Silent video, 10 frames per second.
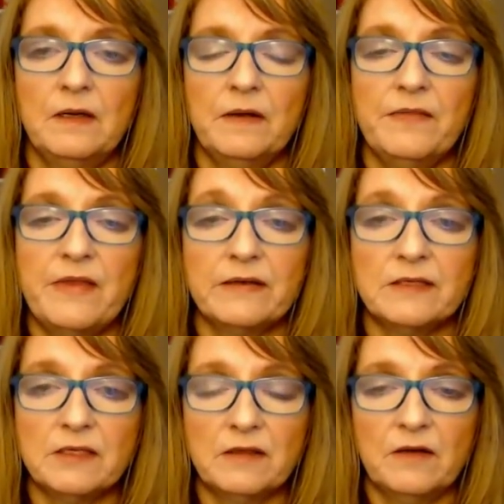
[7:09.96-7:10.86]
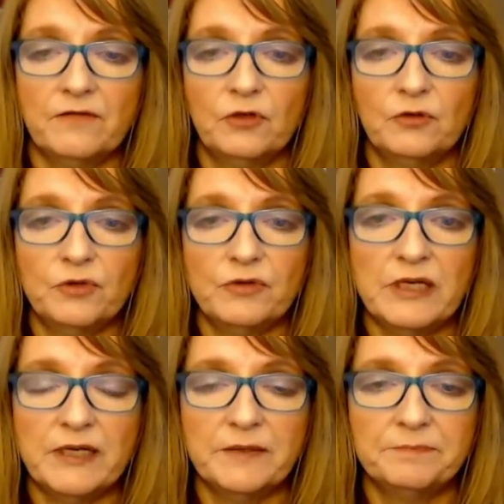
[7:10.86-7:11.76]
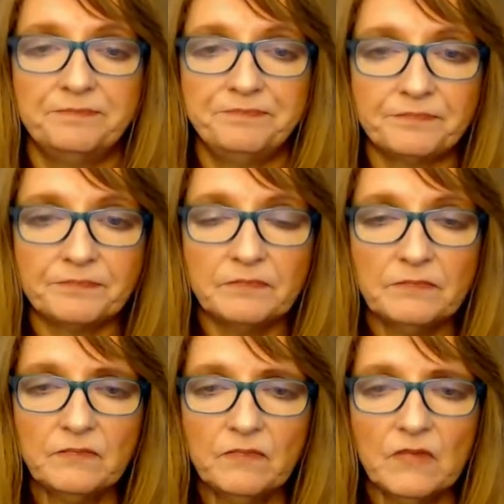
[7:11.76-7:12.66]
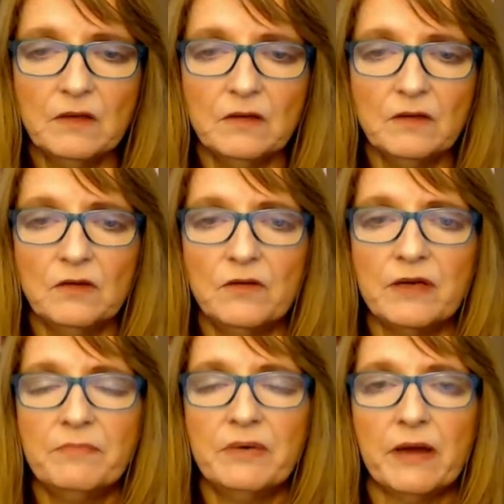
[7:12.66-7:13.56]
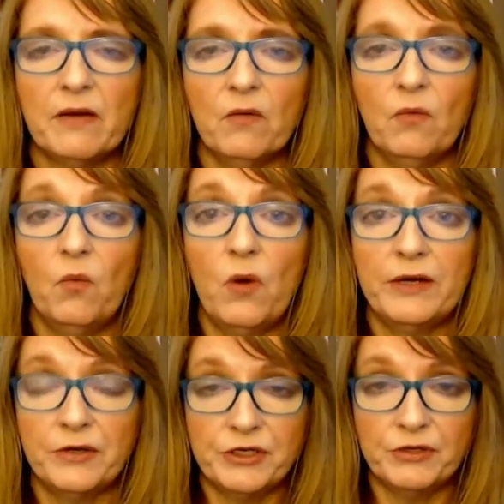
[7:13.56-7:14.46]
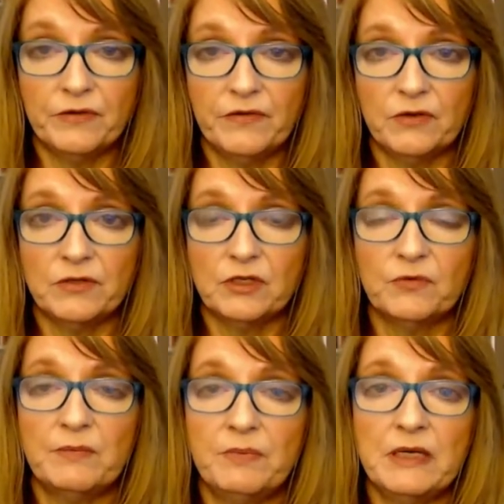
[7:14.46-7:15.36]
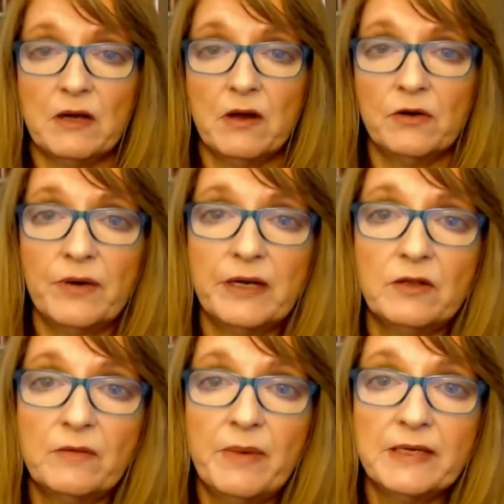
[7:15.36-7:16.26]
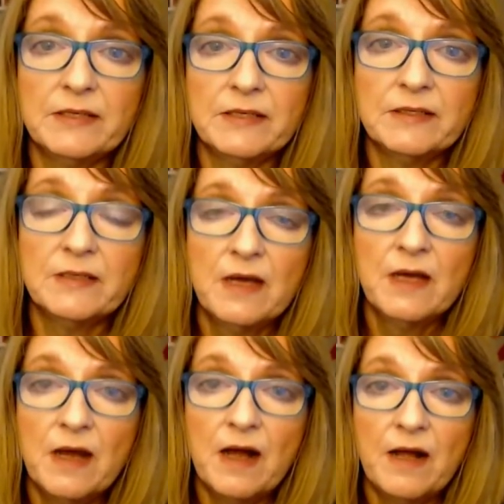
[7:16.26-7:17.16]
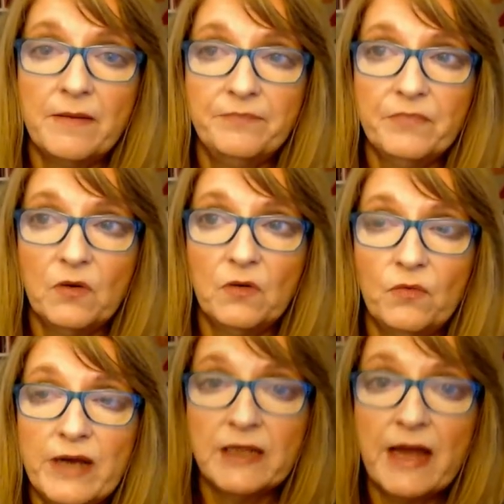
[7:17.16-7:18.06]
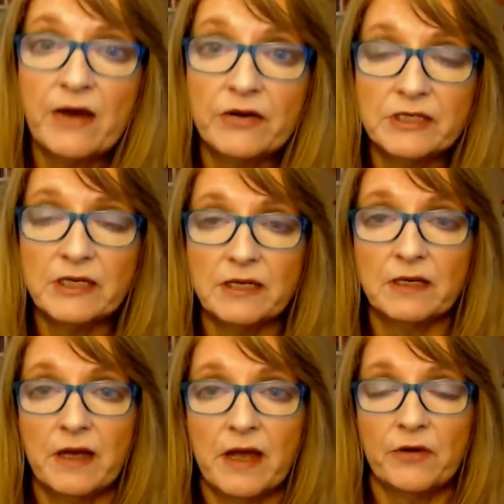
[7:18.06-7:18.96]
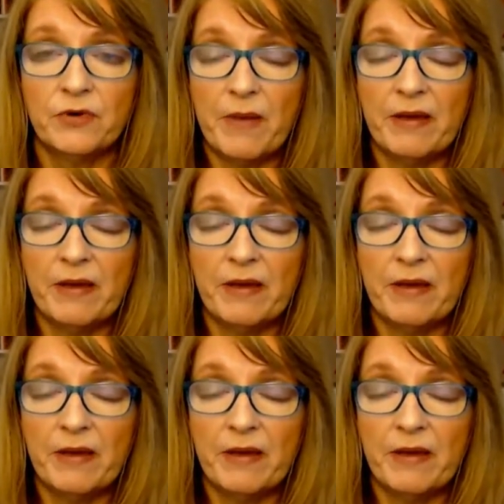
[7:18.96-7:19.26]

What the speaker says: And that's the full routine. You can pick one or two of those to repeat on a regular basis. Regularity and